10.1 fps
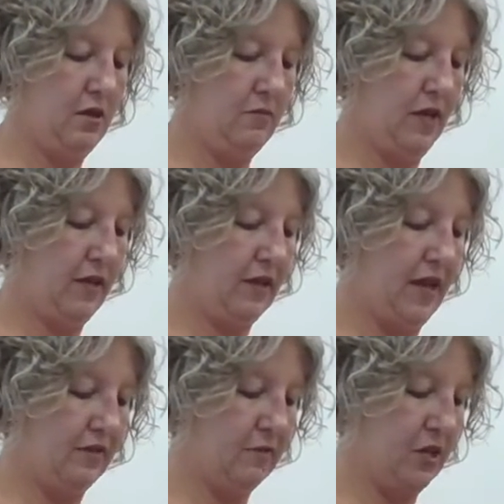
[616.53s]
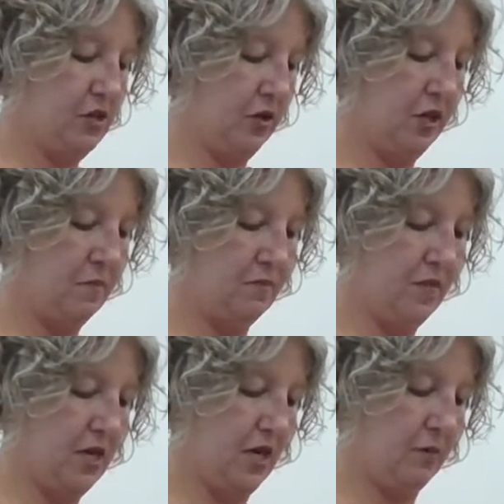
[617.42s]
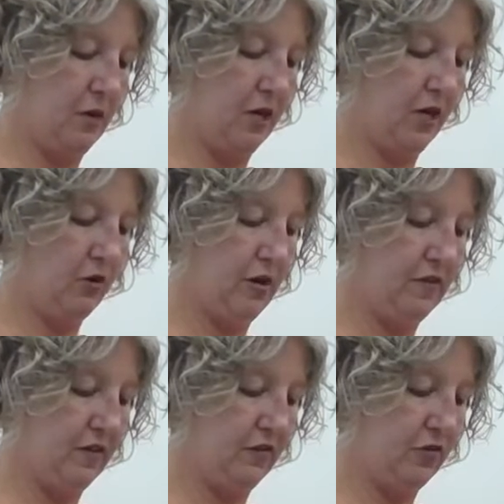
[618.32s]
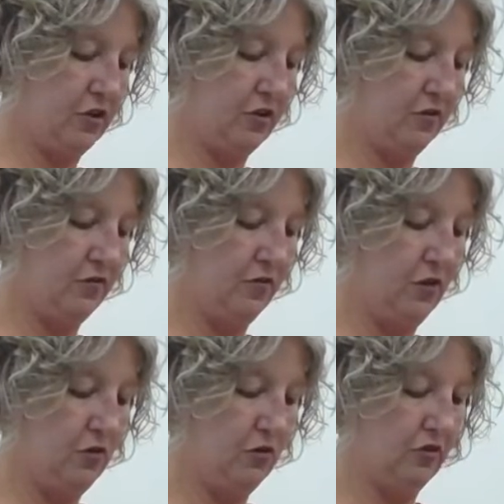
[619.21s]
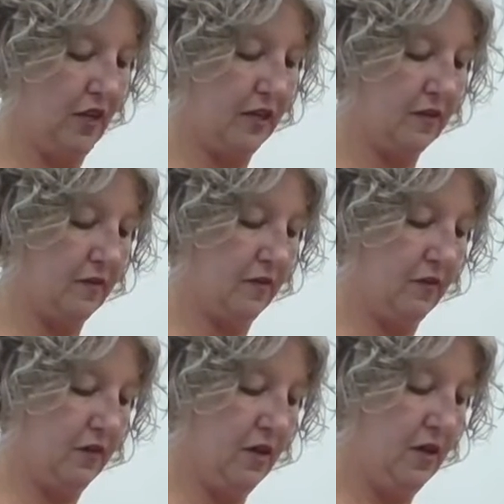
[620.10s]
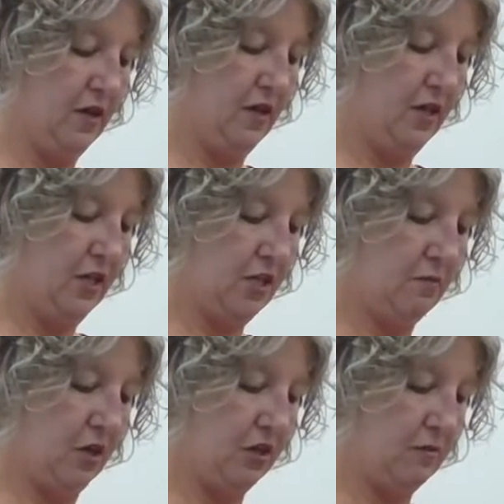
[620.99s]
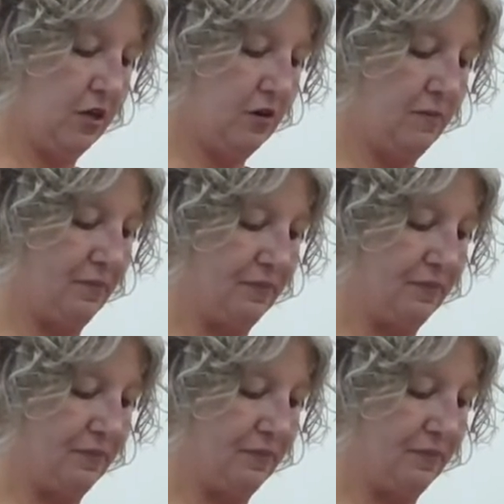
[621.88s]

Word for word: my glass measuring cup, and then I'm gonna microwave this for just a few seconds to melt the butter.